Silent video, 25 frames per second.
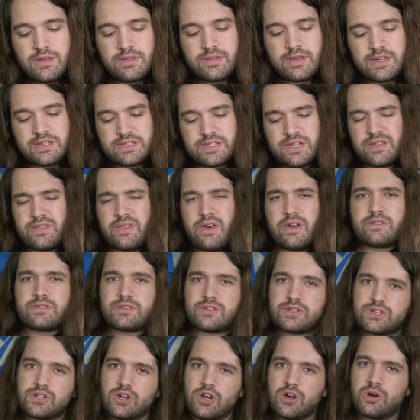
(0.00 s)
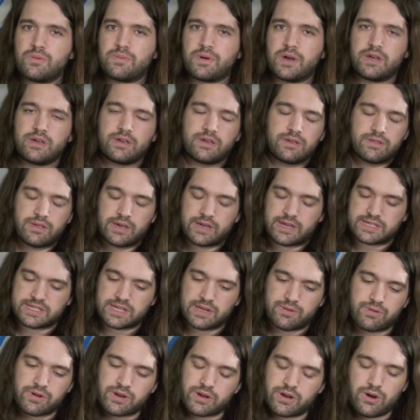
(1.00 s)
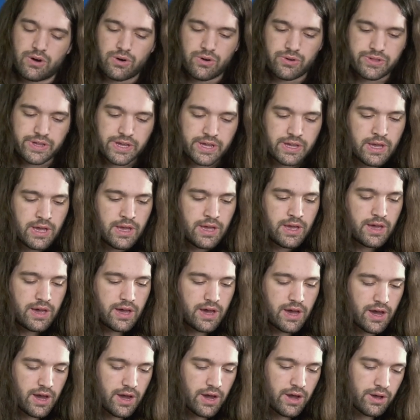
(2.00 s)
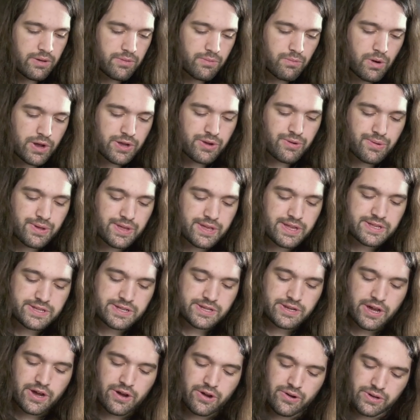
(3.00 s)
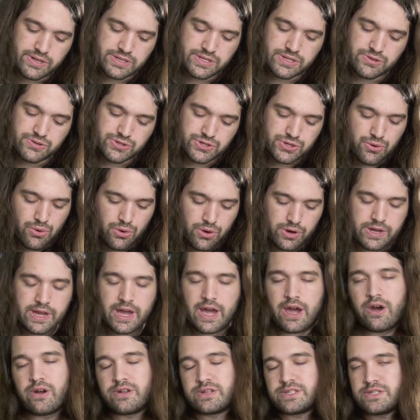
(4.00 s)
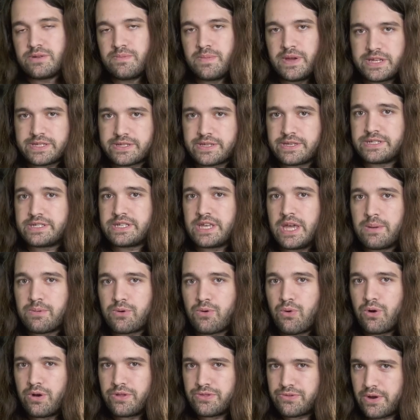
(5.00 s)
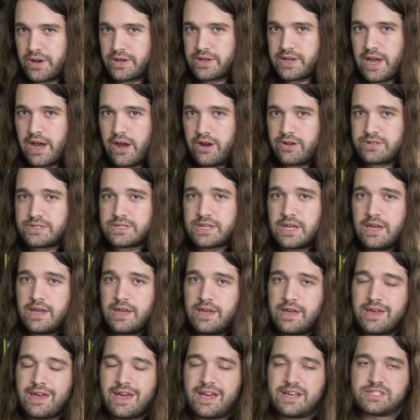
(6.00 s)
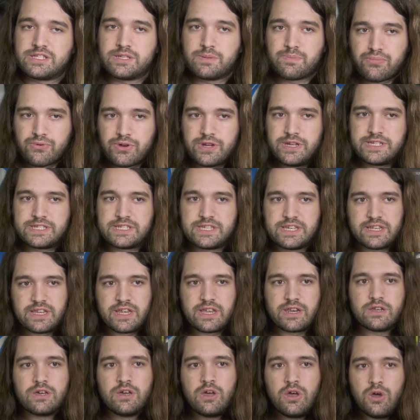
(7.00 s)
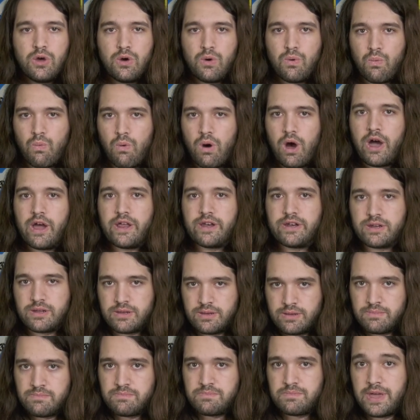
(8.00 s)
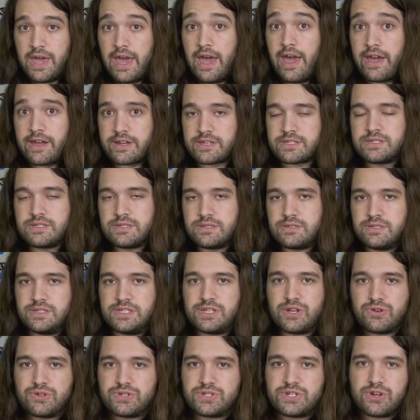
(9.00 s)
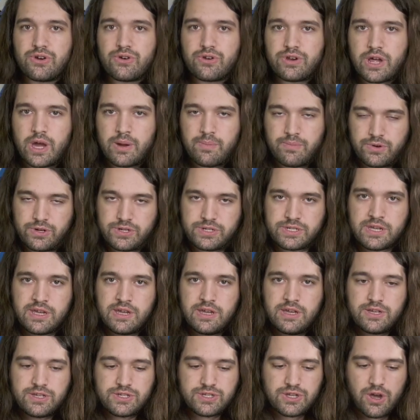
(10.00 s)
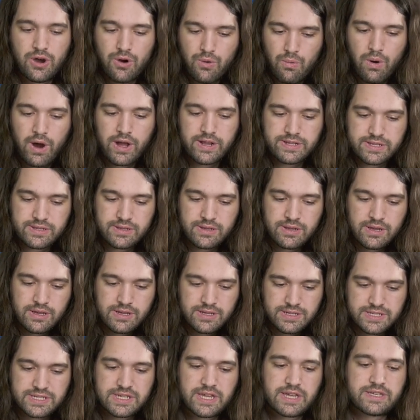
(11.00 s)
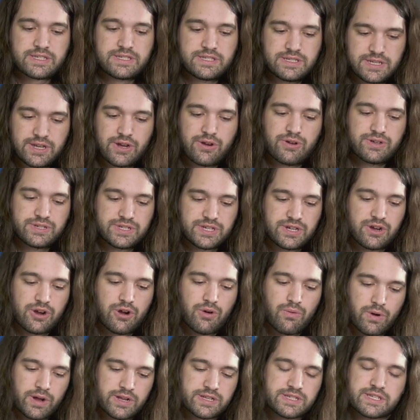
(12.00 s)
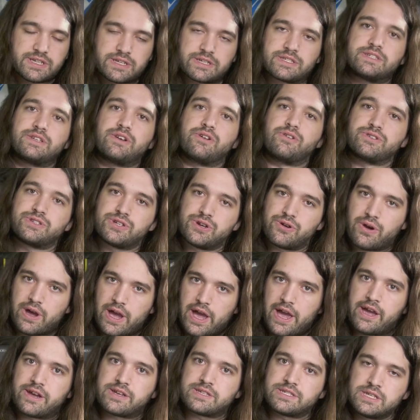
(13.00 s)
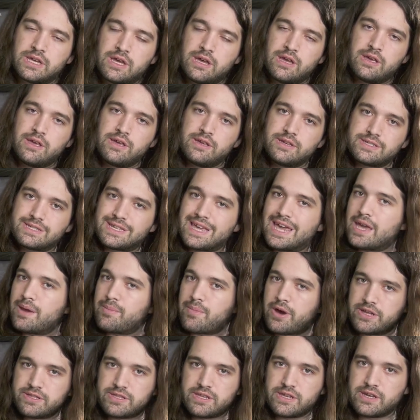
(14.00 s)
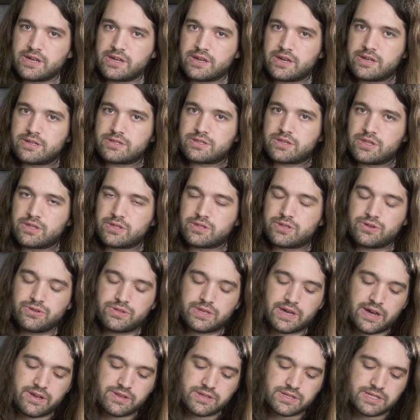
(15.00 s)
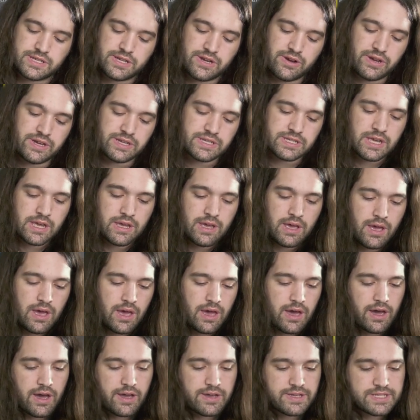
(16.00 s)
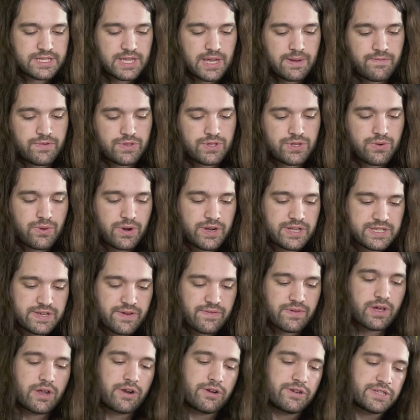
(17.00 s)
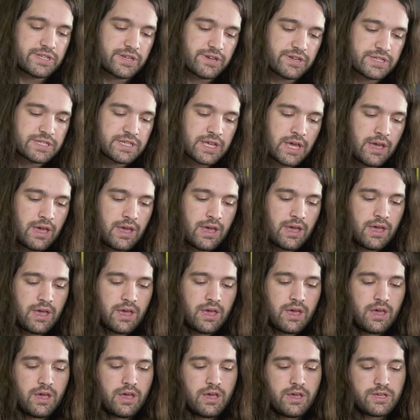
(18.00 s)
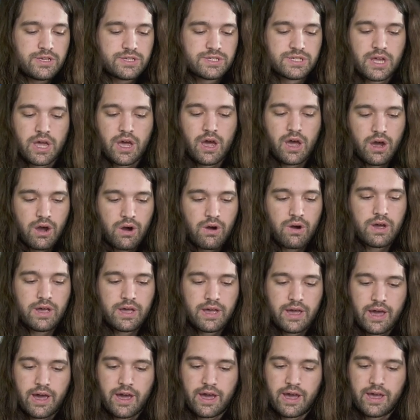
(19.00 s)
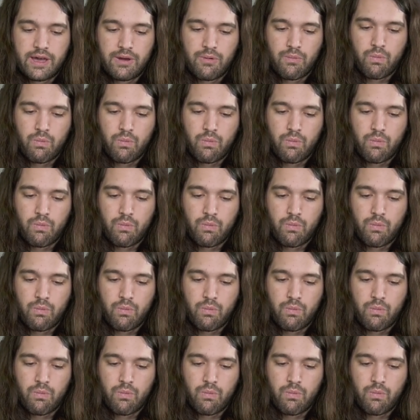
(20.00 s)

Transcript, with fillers: things I'd like to show, but like I said, we're going to hold it. Uh, what you really need to know is those core counts. They're basically the same core and thread counts as the preceding one. X zero zero numbers. So one six zero zero, one six zero zero X, same idea to the two thousand series, uh, same for the twenty-seven hundred series. So uh,